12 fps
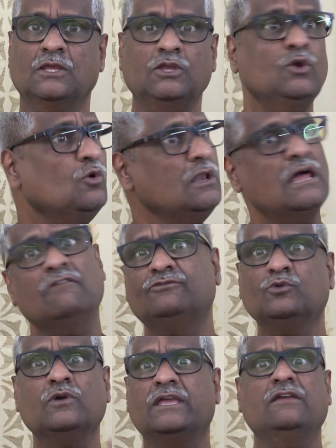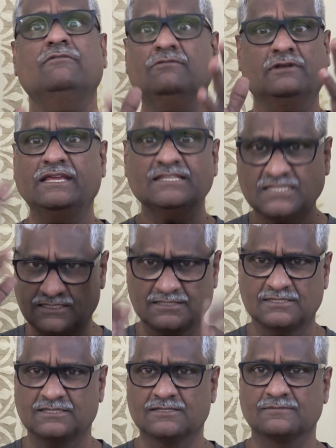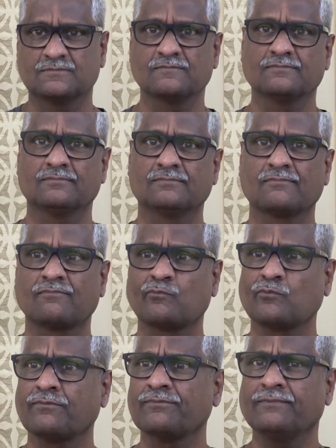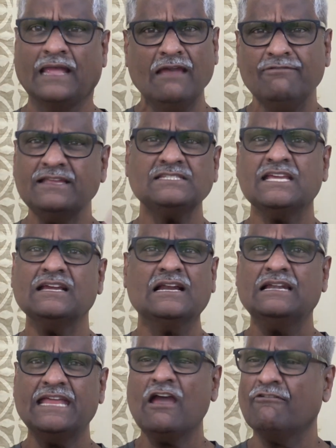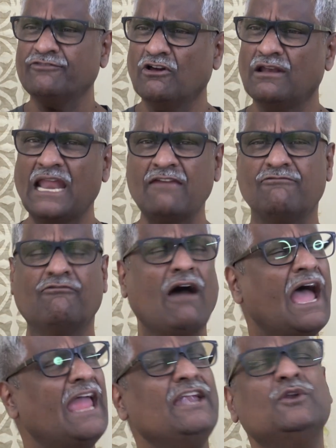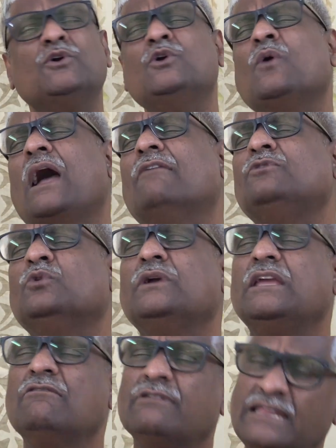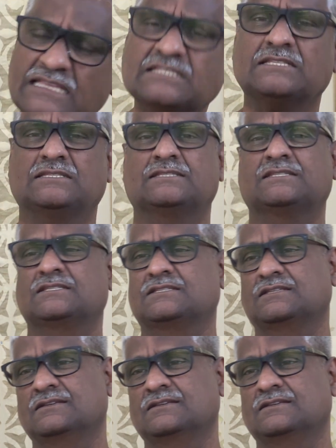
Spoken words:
You love to give reasons. Every single day of your life, why do you have to give reasons?